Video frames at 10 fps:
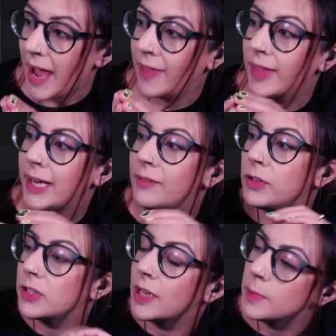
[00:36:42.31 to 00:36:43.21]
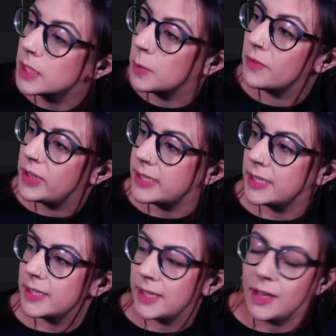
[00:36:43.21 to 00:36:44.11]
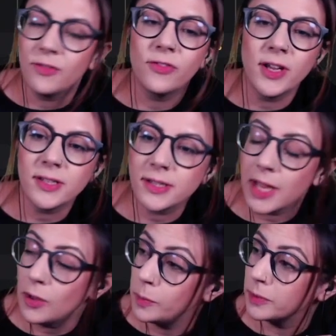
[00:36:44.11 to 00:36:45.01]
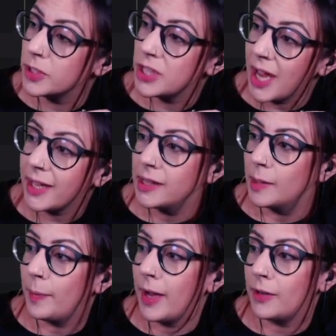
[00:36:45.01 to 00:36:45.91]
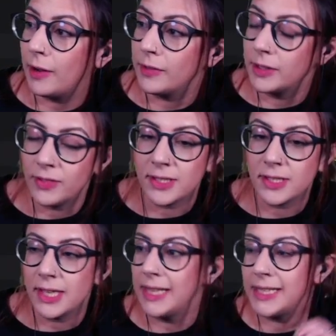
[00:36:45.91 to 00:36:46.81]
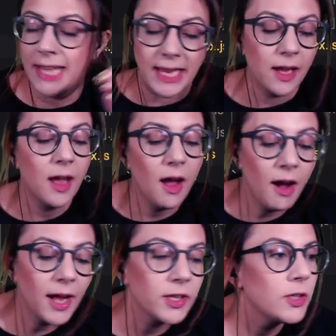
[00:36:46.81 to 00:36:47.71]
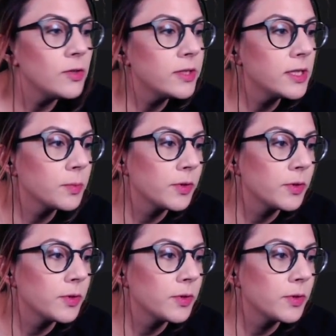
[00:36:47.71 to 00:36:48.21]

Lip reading: And then every time someone visits it, Vercel will check in the background if it's in date. I use this with